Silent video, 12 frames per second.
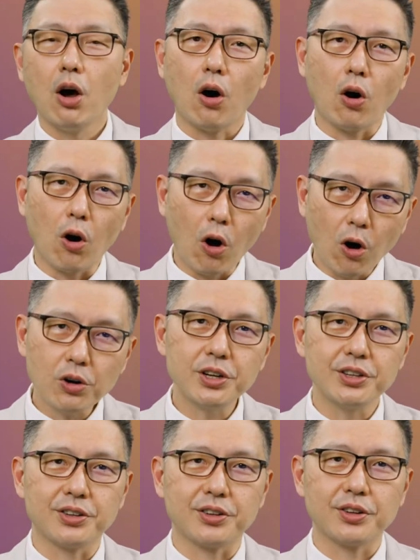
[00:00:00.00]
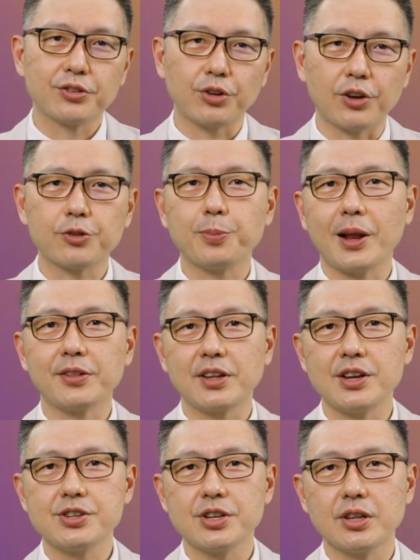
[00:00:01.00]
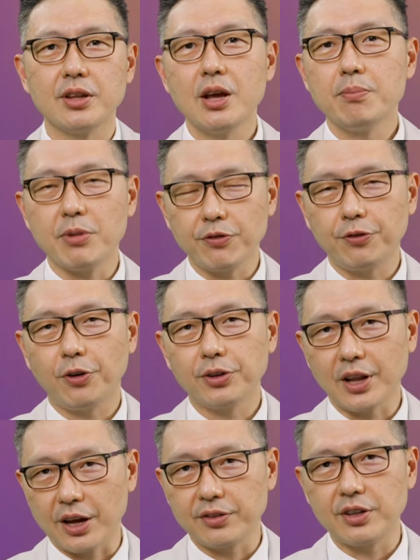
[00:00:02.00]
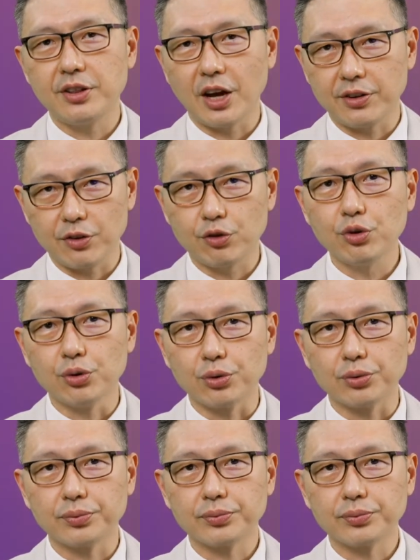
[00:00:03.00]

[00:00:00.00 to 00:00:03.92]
or organ transplantation before 1992,